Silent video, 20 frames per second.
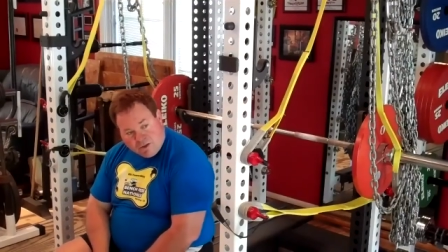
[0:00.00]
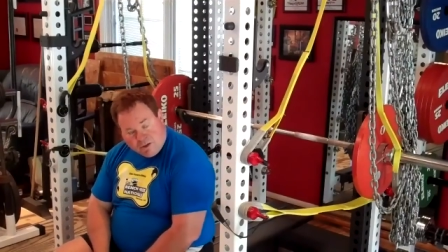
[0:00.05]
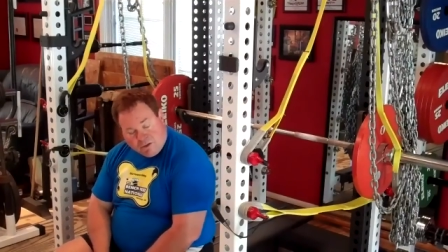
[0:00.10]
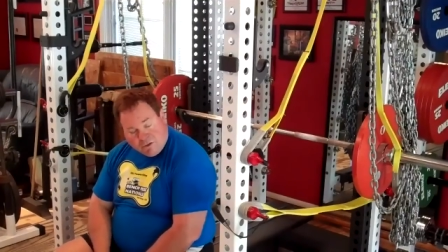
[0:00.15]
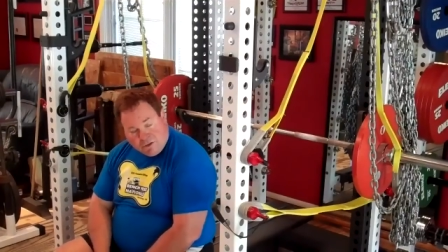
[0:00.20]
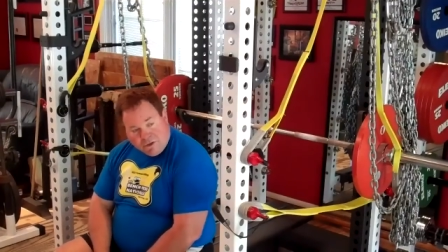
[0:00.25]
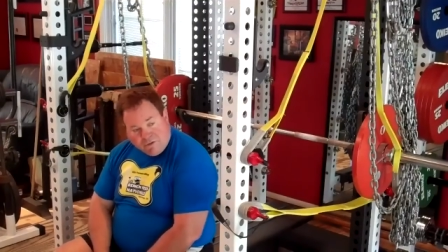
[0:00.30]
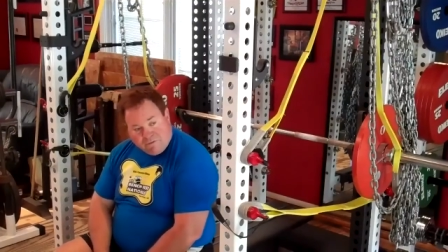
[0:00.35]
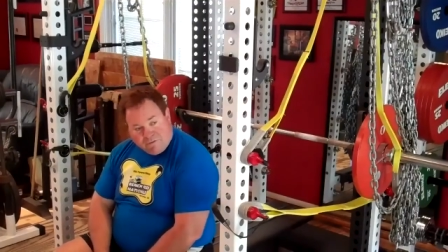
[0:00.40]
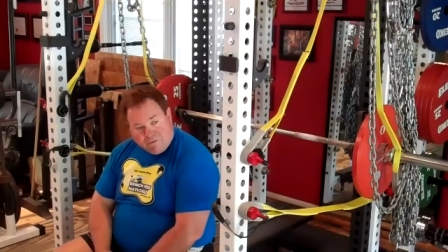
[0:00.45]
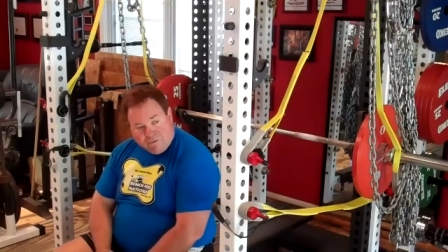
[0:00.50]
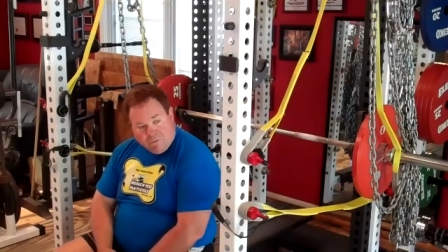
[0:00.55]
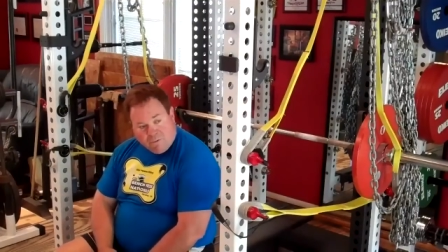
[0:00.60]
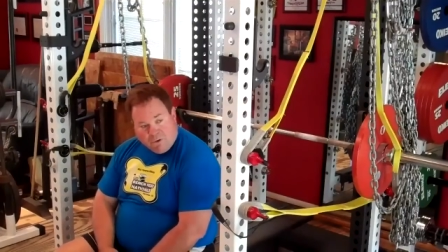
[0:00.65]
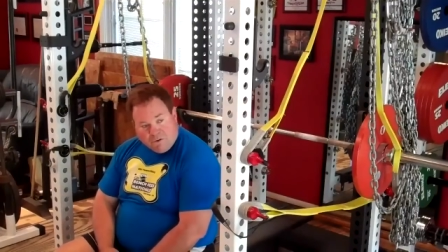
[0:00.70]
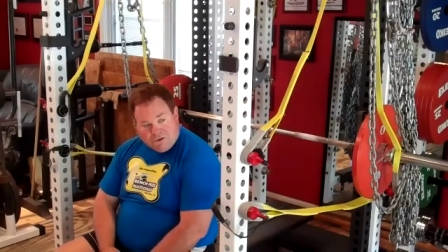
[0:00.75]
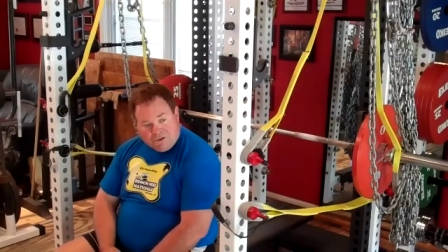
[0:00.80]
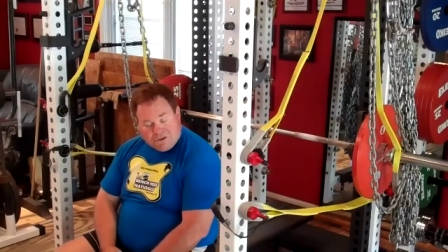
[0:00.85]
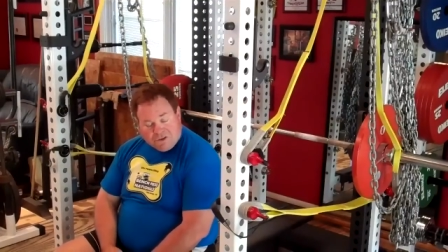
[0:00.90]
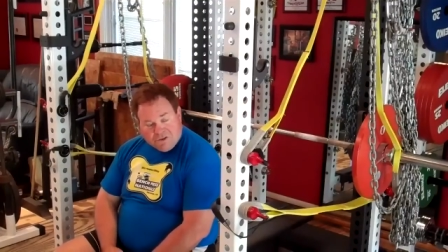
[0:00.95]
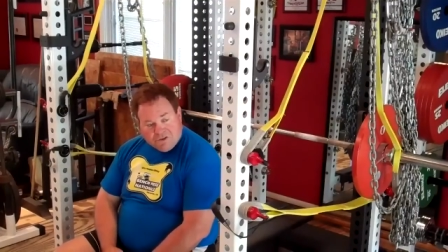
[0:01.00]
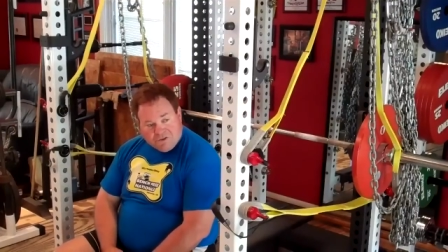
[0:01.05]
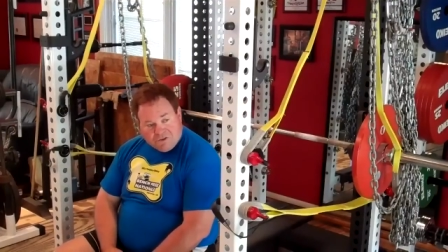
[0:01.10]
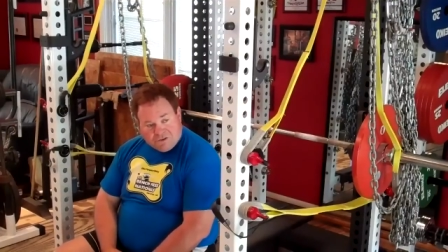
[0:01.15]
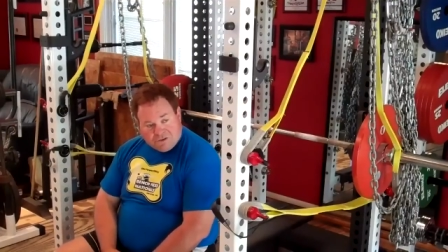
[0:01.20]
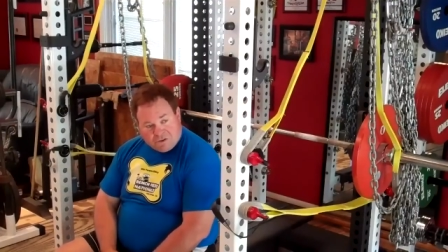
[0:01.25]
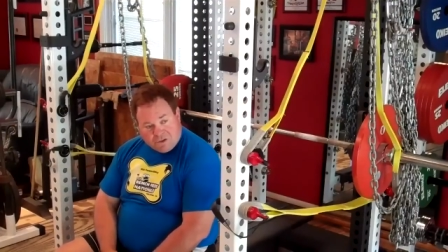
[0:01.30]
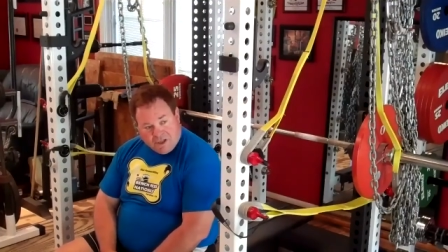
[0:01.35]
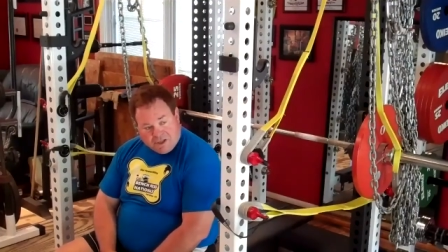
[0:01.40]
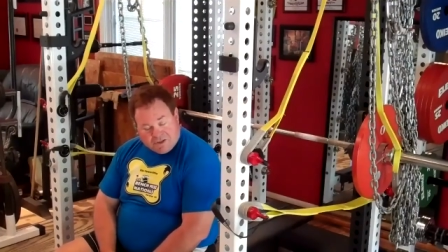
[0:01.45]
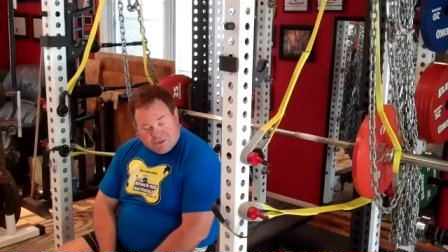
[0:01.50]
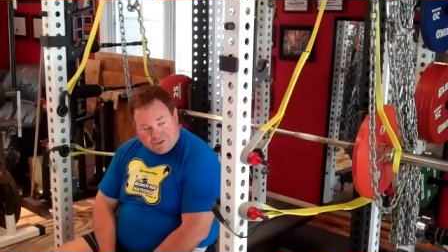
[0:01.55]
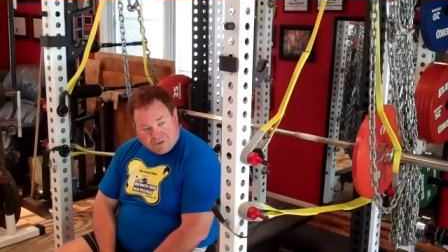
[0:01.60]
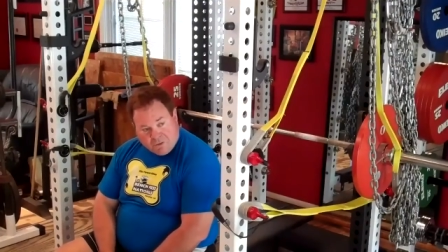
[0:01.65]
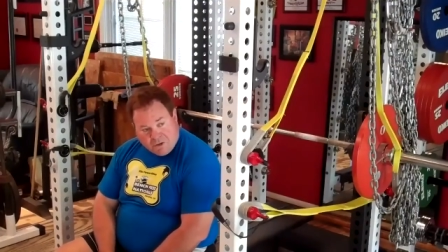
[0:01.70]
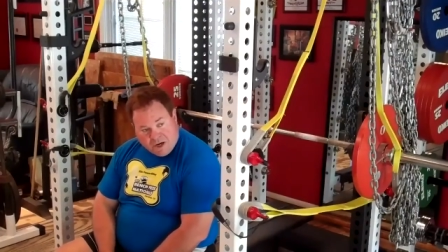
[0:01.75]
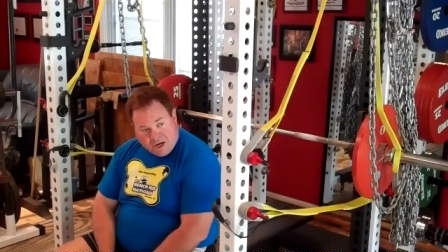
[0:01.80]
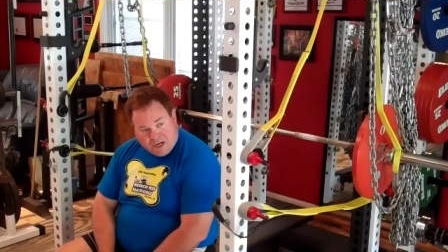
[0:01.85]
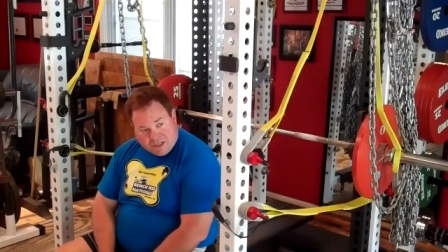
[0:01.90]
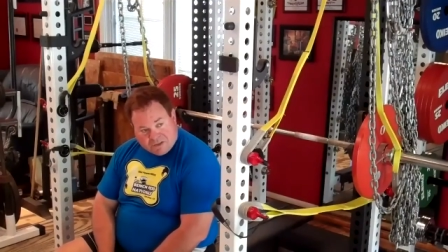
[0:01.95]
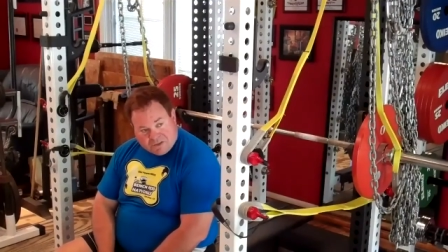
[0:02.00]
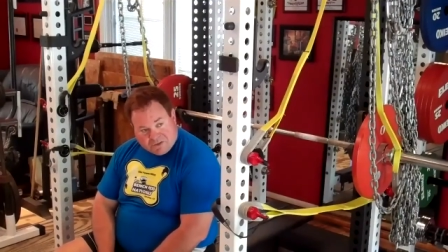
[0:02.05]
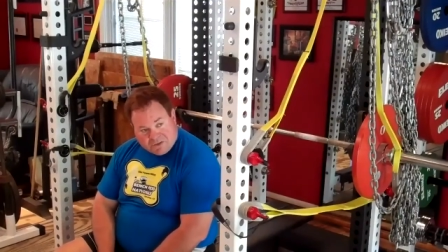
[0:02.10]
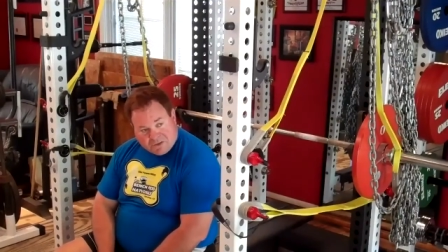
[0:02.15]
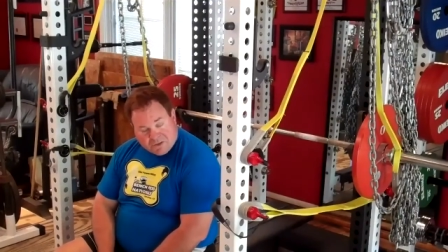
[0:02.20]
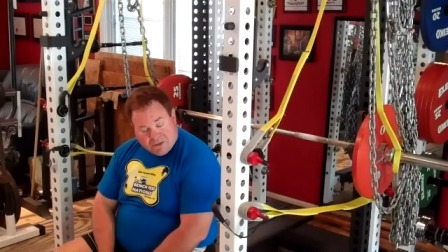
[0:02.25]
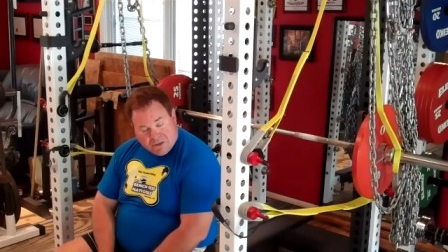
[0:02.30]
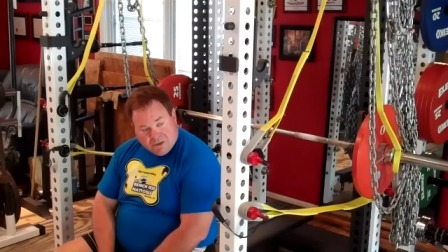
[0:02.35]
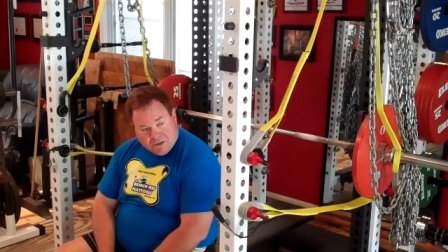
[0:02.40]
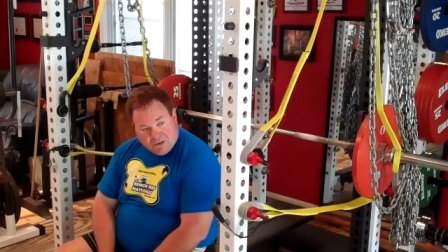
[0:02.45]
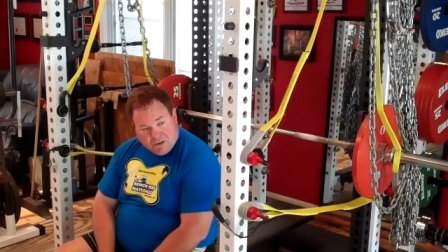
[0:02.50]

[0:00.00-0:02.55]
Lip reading: only for motions like squats,